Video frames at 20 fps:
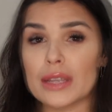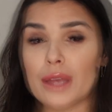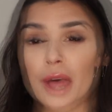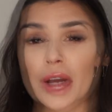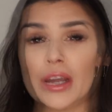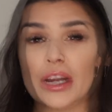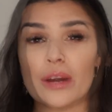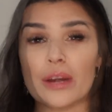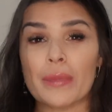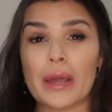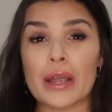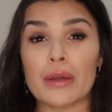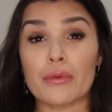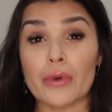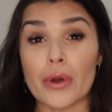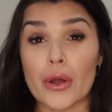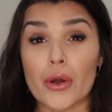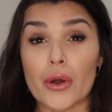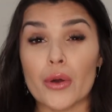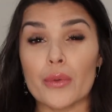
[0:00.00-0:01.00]
Not on my
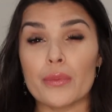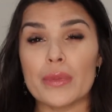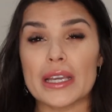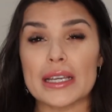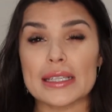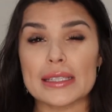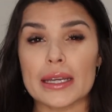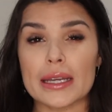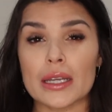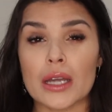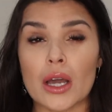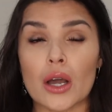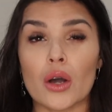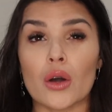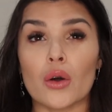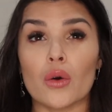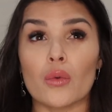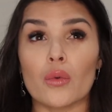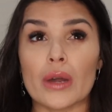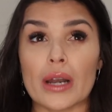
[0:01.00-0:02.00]
robe, because I
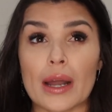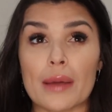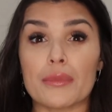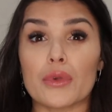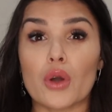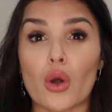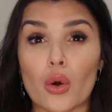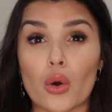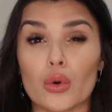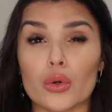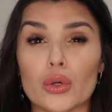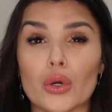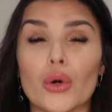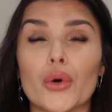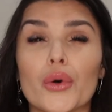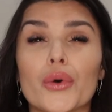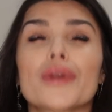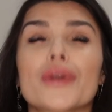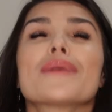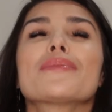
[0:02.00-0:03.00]
know when I'm
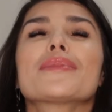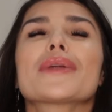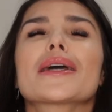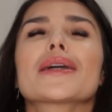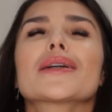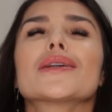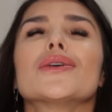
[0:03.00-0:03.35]
cold, I'm like,